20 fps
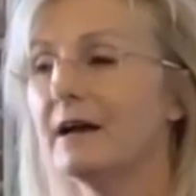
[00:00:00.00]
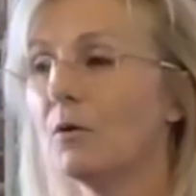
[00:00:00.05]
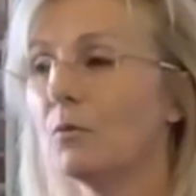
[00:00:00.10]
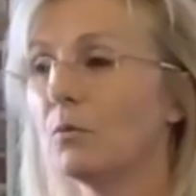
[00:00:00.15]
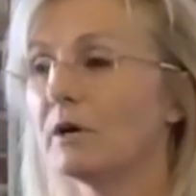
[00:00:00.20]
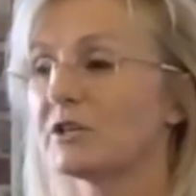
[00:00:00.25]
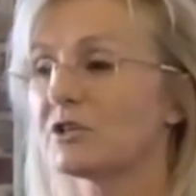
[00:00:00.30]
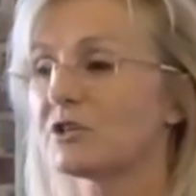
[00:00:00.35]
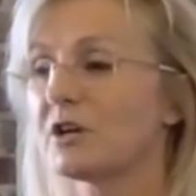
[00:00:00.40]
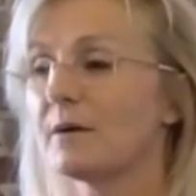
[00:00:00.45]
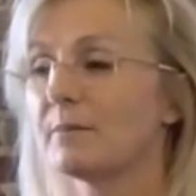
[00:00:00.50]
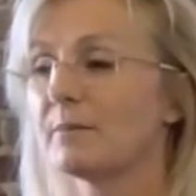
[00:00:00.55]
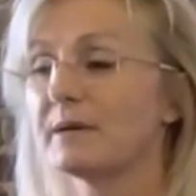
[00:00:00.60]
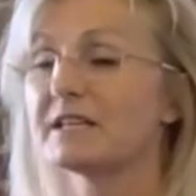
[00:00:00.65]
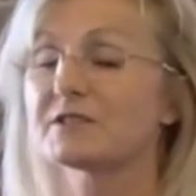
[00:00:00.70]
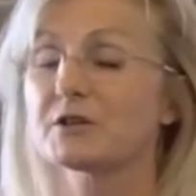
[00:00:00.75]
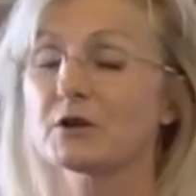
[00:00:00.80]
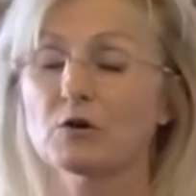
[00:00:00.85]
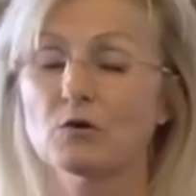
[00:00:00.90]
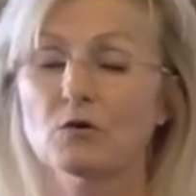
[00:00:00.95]
which um,
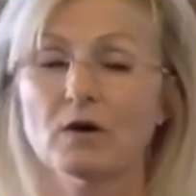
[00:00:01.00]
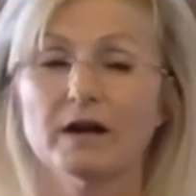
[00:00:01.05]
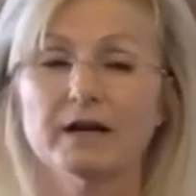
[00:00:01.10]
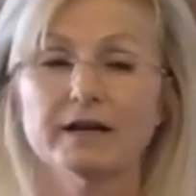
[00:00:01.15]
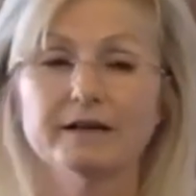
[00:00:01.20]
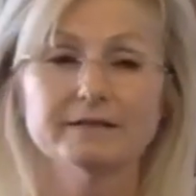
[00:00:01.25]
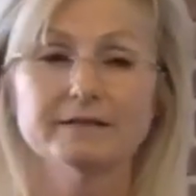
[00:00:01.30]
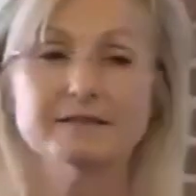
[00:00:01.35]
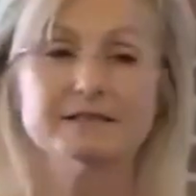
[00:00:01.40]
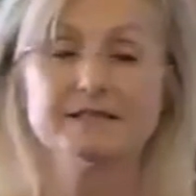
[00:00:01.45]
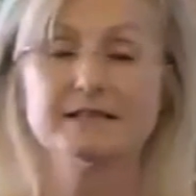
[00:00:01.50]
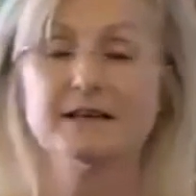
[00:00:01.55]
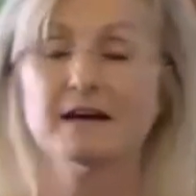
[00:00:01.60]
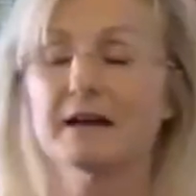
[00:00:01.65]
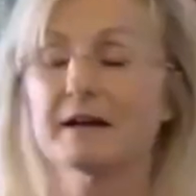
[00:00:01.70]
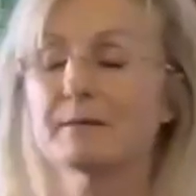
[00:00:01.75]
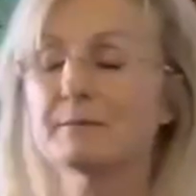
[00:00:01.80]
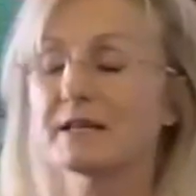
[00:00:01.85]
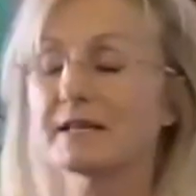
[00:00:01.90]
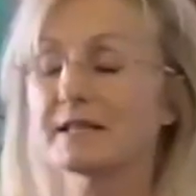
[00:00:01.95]
is a great
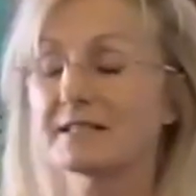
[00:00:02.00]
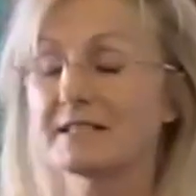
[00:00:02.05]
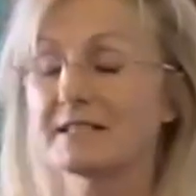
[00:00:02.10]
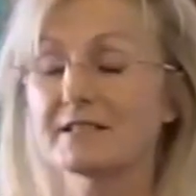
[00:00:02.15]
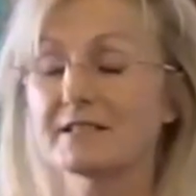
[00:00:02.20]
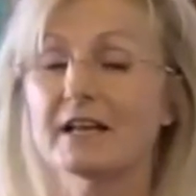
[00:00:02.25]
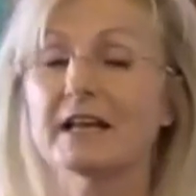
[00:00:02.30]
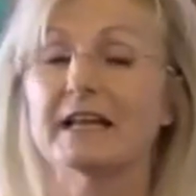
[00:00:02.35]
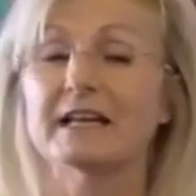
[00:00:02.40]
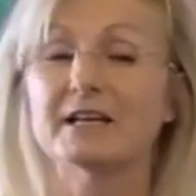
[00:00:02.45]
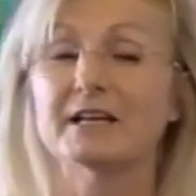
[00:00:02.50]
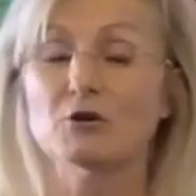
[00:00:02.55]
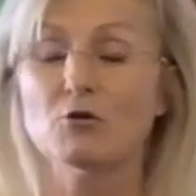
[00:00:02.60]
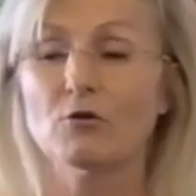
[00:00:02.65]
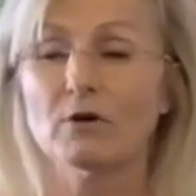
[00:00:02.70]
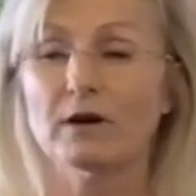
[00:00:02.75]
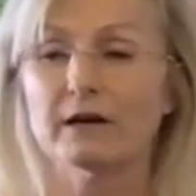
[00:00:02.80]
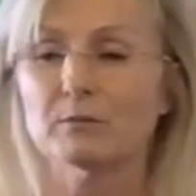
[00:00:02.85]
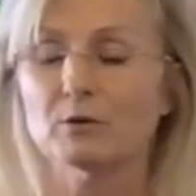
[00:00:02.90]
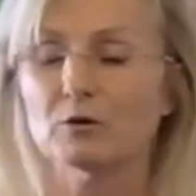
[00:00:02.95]
time because he's an
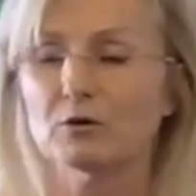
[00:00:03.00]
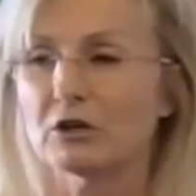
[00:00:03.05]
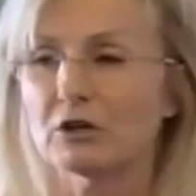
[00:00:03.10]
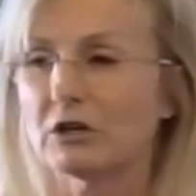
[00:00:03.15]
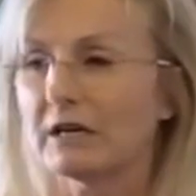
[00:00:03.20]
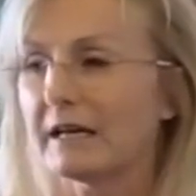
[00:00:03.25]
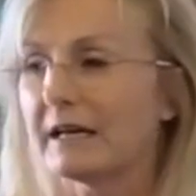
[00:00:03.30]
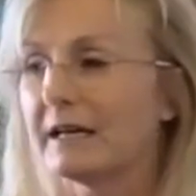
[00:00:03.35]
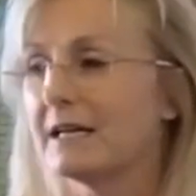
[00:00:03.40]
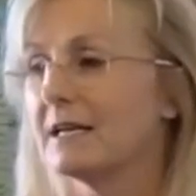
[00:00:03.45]
incredible cook.